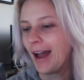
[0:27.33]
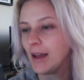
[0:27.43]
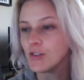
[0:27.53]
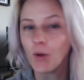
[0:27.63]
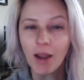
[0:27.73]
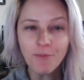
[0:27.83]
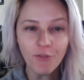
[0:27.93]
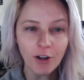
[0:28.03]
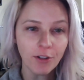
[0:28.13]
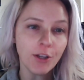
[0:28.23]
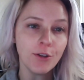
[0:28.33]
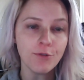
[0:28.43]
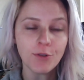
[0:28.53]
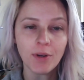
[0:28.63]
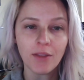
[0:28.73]
So I'm fairly new
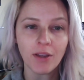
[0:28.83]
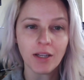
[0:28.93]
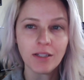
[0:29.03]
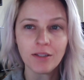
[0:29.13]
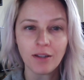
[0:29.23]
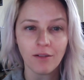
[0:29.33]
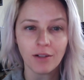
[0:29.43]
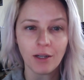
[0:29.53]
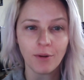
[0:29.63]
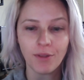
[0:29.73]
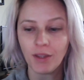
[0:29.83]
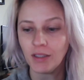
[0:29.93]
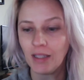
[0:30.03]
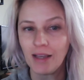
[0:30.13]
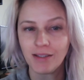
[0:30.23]
to it. I think I discovered it within the
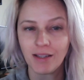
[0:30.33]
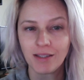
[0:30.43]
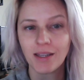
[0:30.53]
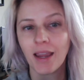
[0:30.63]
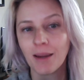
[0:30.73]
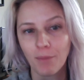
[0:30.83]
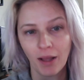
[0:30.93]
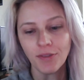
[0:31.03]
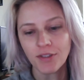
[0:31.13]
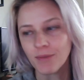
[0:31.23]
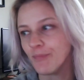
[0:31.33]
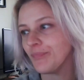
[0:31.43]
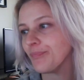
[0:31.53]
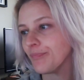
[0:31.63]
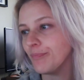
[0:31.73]
last 6 to 8 months,
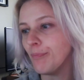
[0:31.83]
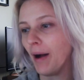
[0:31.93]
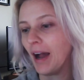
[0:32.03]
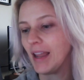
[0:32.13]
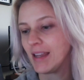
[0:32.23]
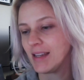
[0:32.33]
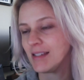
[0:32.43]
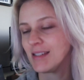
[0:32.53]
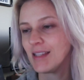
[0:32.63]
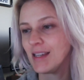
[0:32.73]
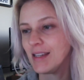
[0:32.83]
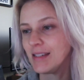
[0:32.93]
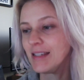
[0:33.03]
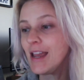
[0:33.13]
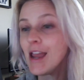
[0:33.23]
but it is
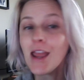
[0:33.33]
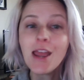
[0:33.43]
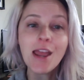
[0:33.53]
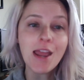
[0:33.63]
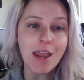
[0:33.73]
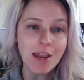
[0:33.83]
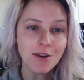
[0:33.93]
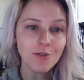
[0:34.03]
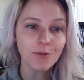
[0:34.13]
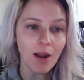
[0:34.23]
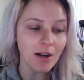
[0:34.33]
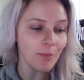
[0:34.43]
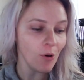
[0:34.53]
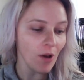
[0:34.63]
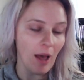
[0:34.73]
this
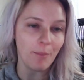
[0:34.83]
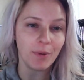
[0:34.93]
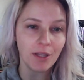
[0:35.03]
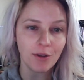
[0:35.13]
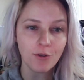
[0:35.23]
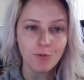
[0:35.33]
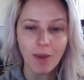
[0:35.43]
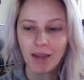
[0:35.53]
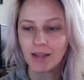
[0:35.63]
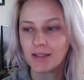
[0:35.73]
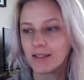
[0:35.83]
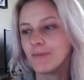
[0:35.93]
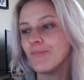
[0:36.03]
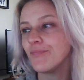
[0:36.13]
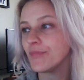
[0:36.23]
incredible company who makes
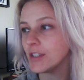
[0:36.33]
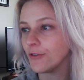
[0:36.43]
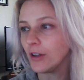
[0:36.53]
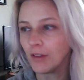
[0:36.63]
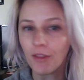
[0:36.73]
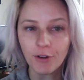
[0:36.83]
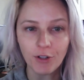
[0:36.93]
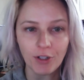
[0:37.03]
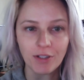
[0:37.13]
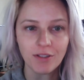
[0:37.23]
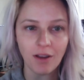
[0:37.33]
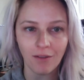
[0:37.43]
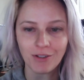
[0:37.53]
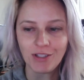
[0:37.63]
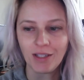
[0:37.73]
different leather goods,
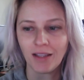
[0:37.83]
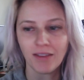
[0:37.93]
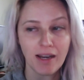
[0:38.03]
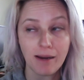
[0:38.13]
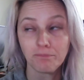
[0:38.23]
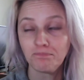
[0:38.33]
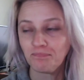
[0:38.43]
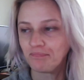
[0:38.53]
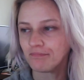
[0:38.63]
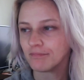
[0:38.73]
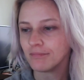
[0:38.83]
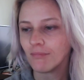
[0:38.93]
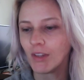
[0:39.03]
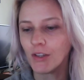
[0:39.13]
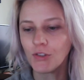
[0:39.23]
obviously in the name.
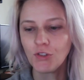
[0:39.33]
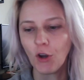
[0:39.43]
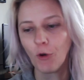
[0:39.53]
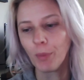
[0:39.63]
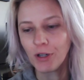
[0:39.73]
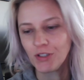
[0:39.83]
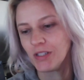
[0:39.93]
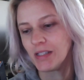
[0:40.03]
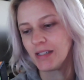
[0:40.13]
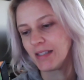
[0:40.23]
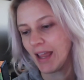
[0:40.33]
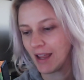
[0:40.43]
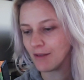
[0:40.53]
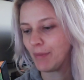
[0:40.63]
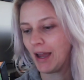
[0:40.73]
So purses,
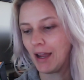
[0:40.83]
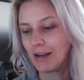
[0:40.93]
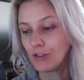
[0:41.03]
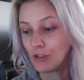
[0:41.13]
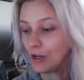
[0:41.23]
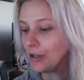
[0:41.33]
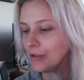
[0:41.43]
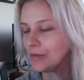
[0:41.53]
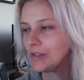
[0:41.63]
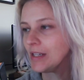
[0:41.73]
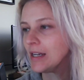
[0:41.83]
handbags, totes,